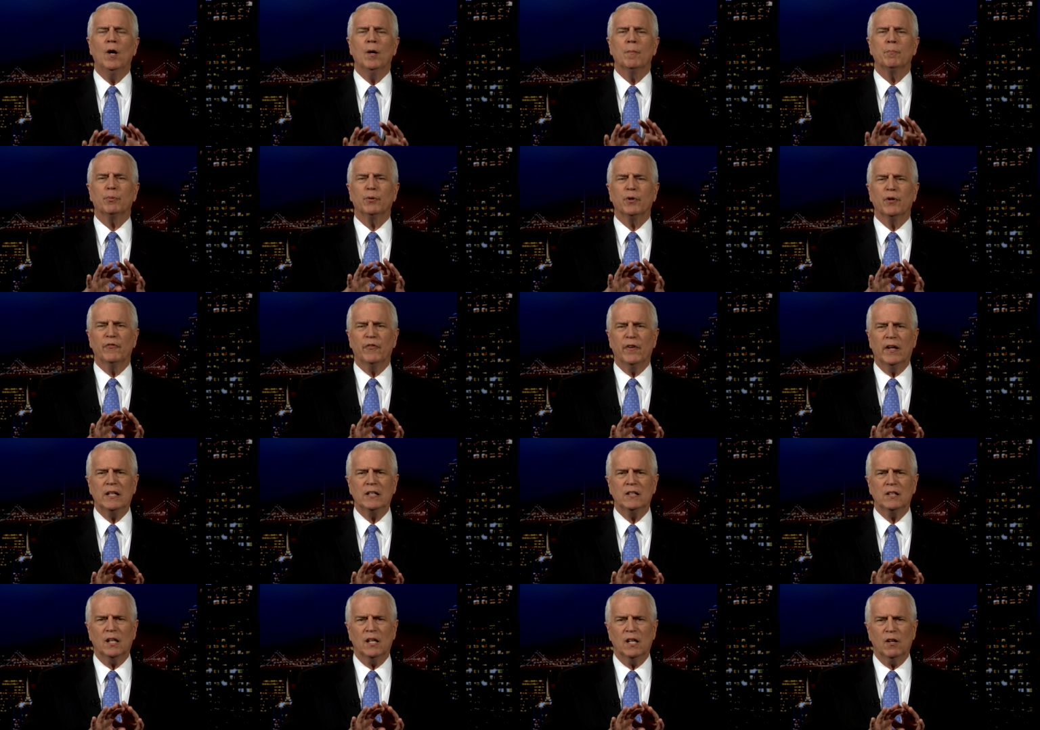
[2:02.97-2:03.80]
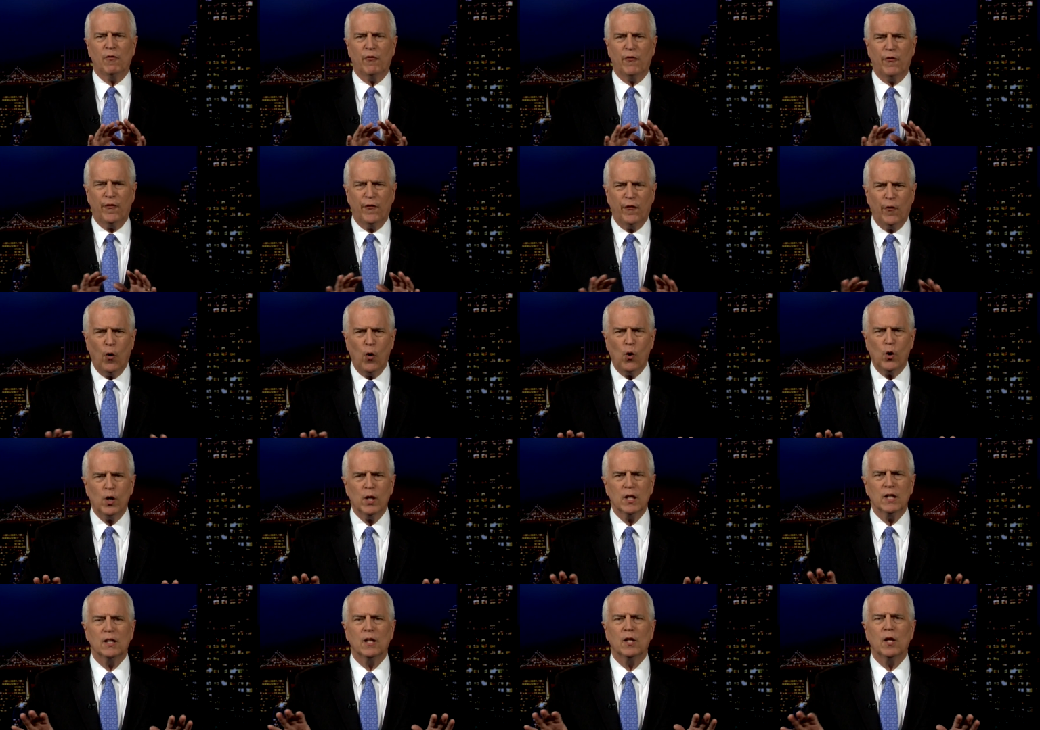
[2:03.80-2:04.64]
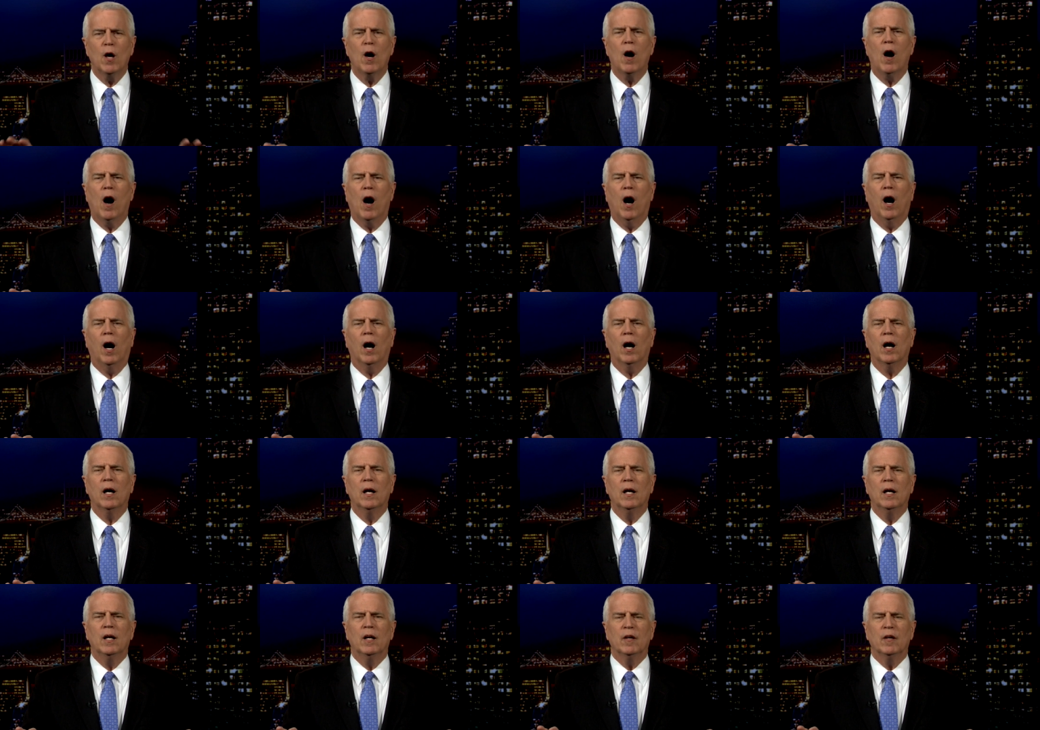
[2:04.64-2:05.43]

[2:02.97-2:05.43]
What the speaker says: preventing foreign law